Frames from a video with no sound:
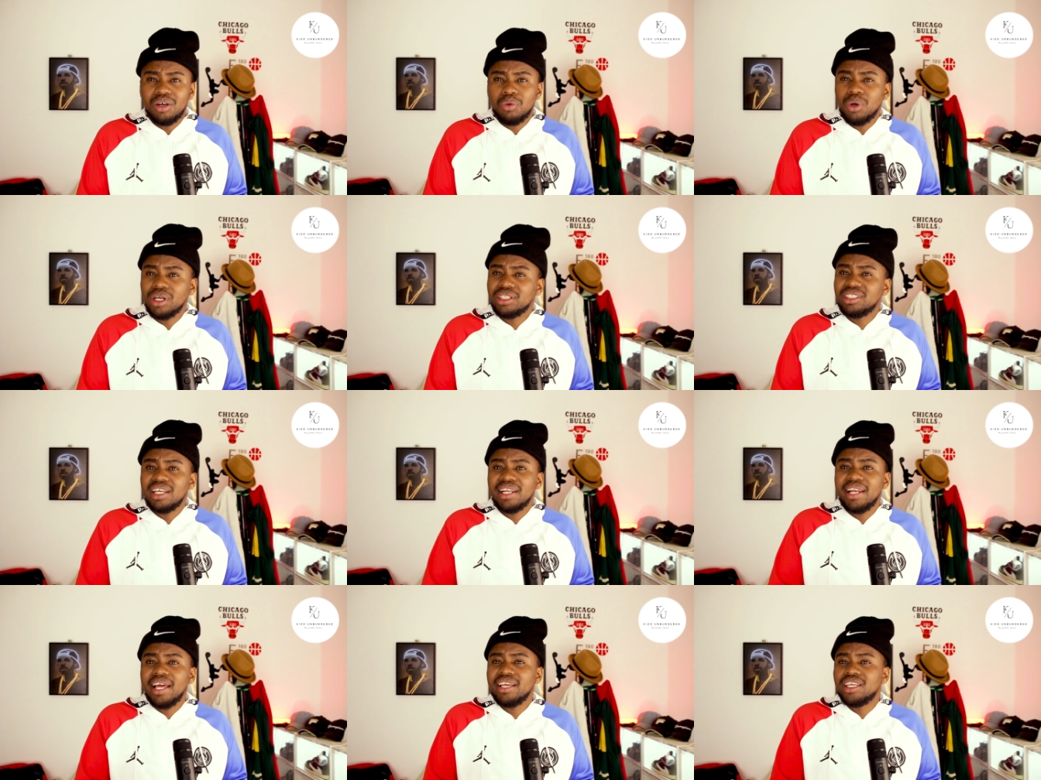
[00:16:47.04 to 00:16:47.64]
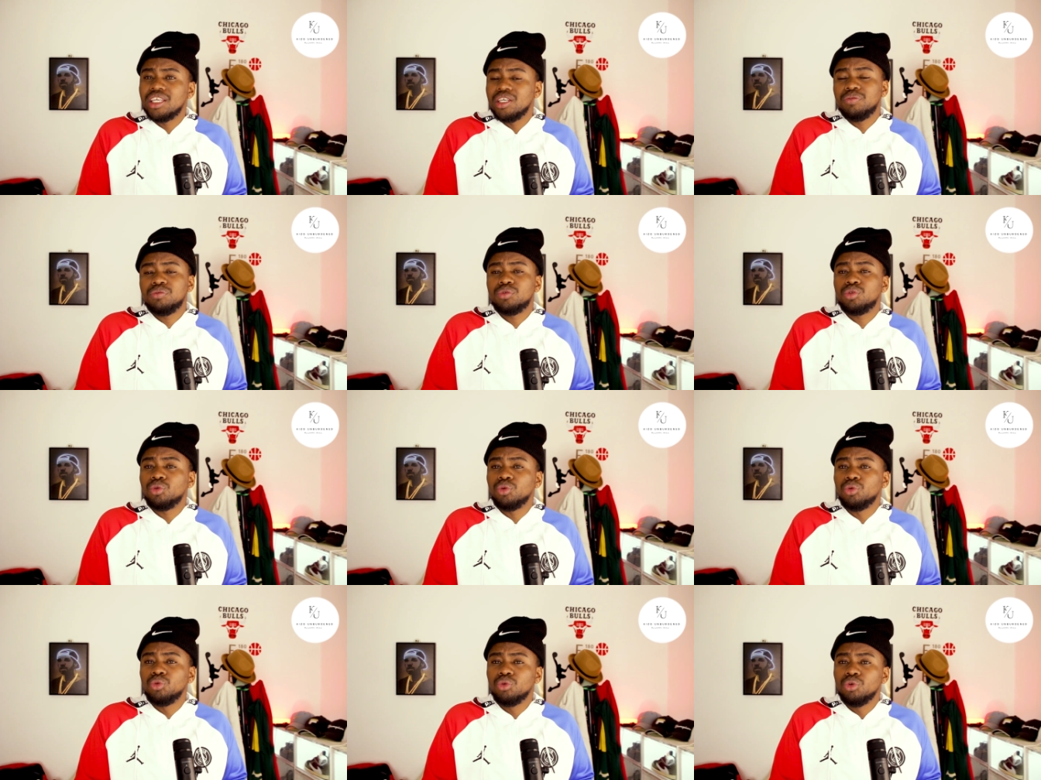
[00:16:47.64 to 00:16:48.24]
what can I give
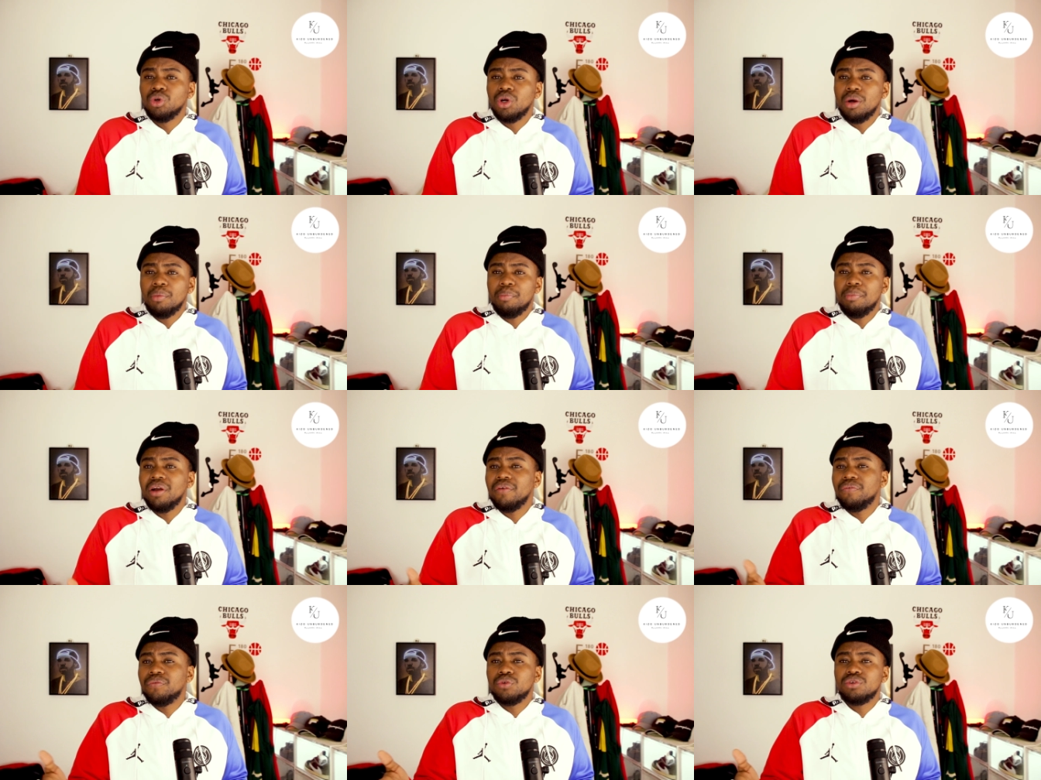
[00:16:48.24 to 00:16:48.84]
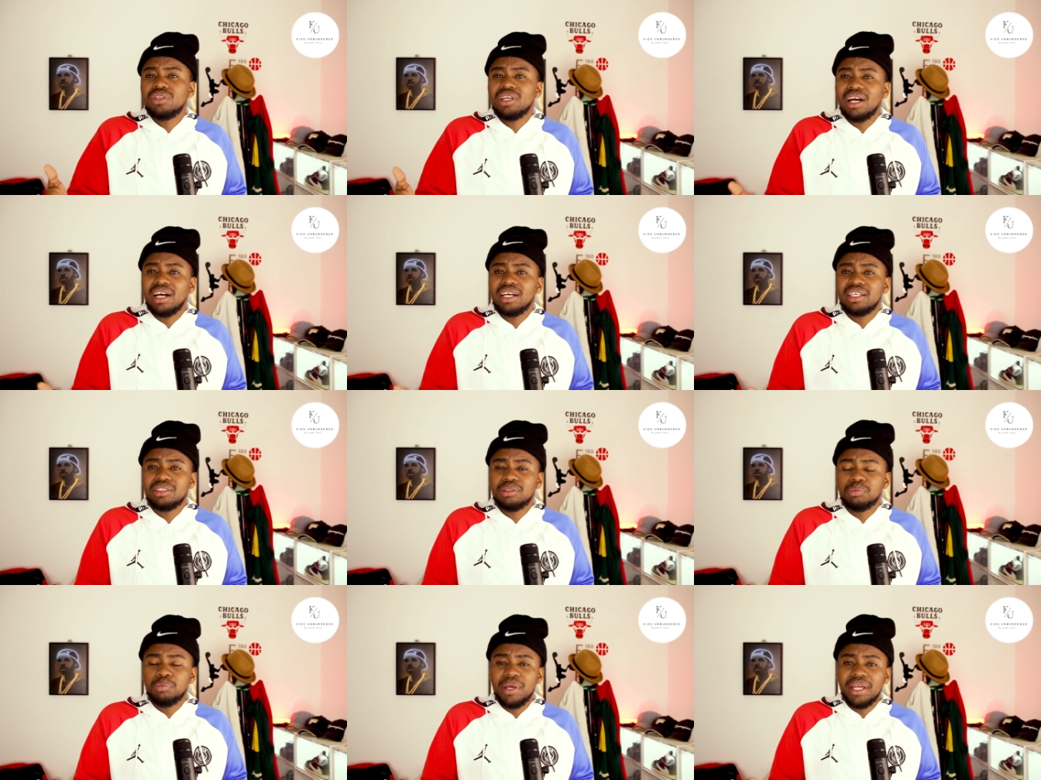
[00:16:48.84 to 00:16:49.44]
to my future
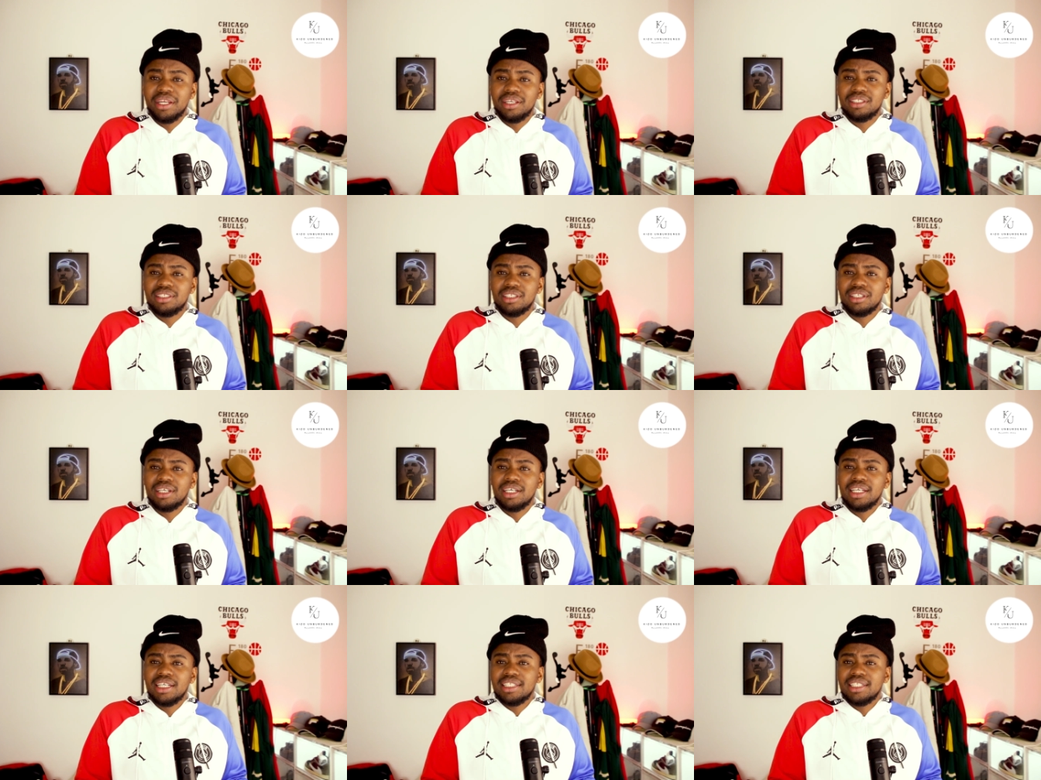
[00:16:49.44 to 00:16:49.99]
husband